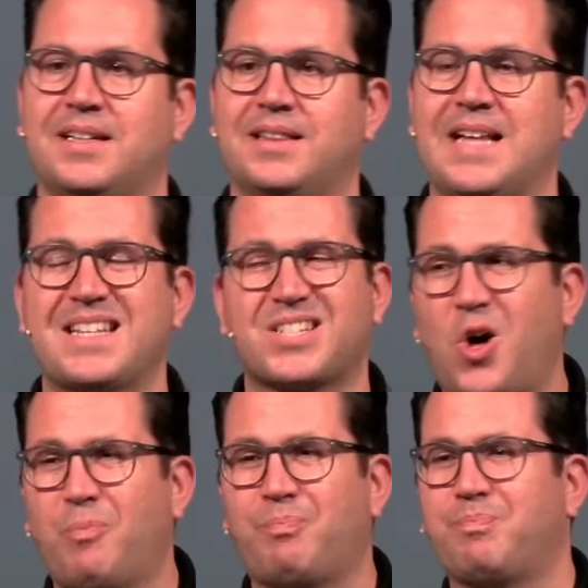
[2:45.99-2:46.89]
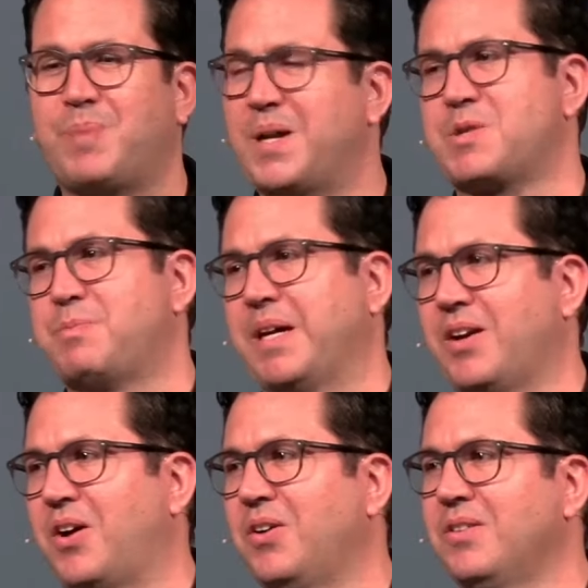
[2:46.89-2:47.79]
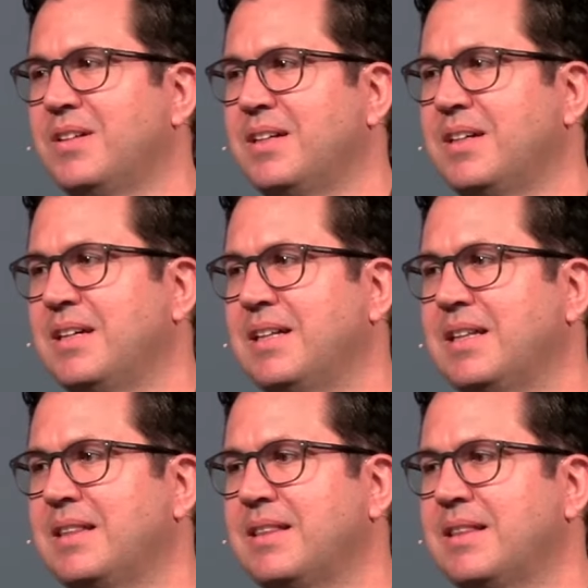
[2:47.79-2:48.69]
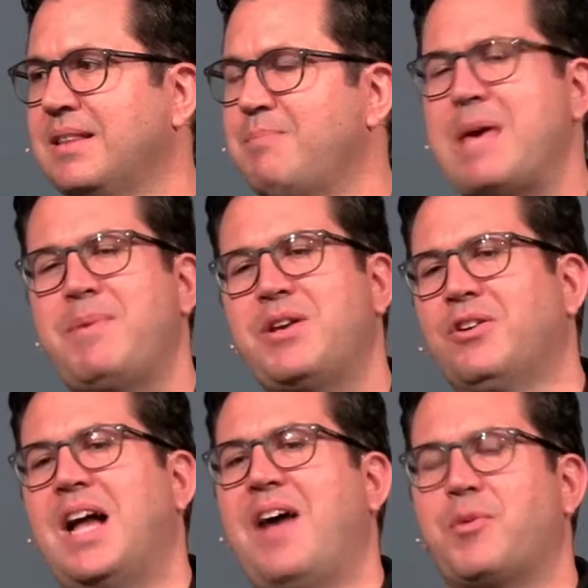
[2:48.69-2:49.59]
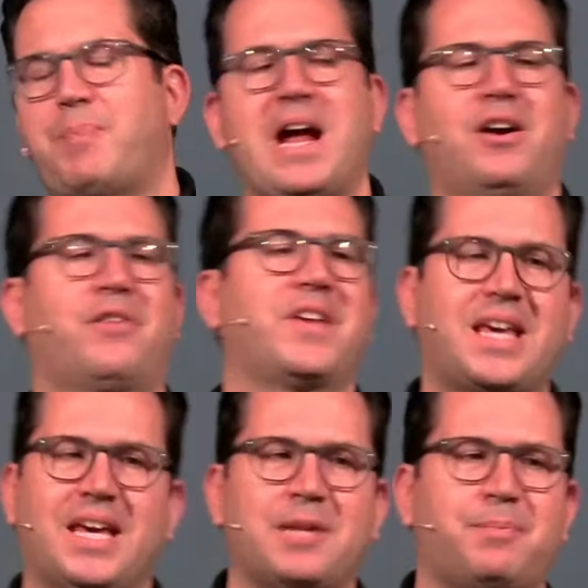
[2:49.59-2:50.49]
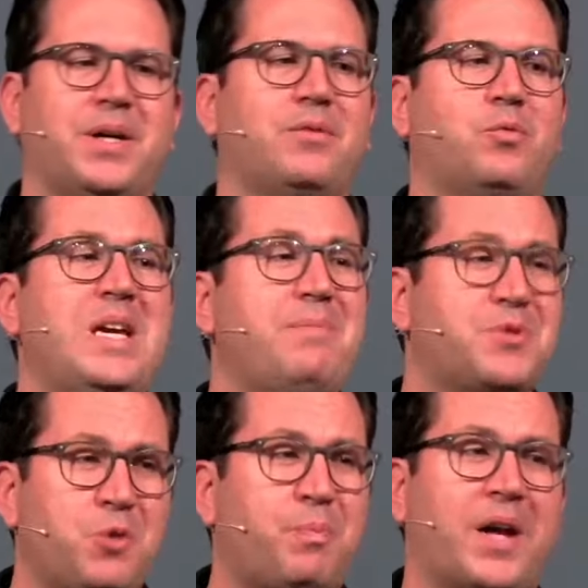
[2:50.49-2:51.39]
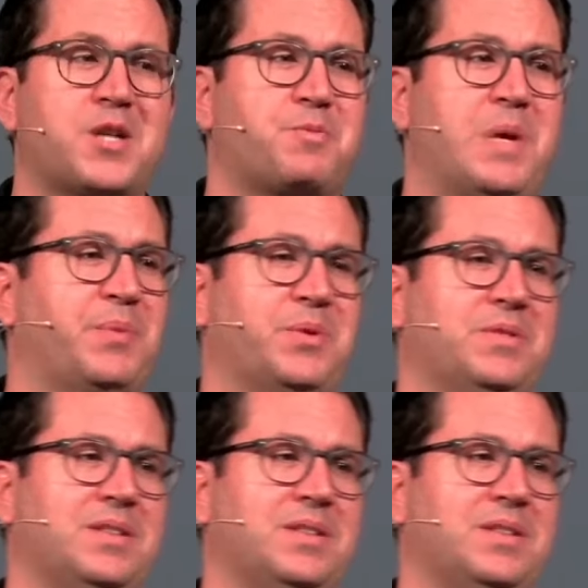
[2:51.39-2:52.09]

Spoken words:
That's called punishment, y'all. Maybe you're not the parent on the kid, but we do punish people.